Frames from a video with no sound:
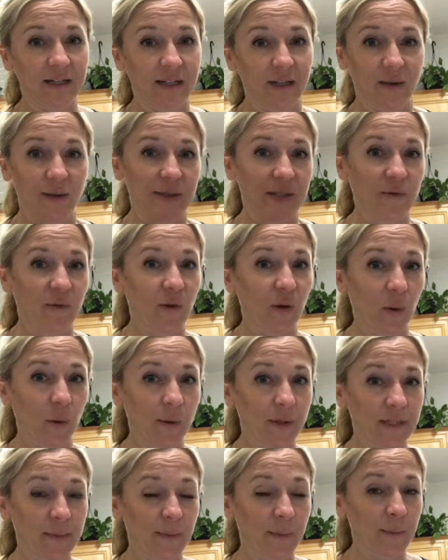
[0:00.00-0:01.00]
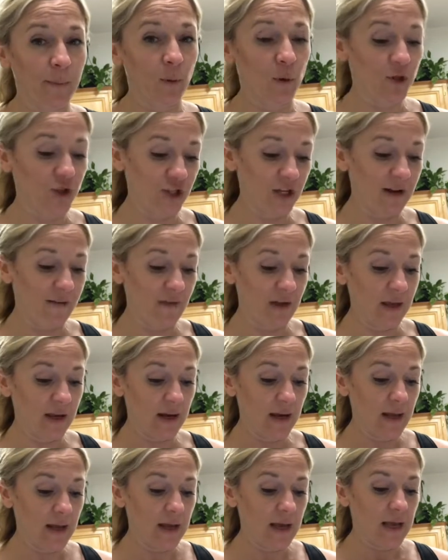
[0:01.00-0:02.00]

us use for the crisp portion of it,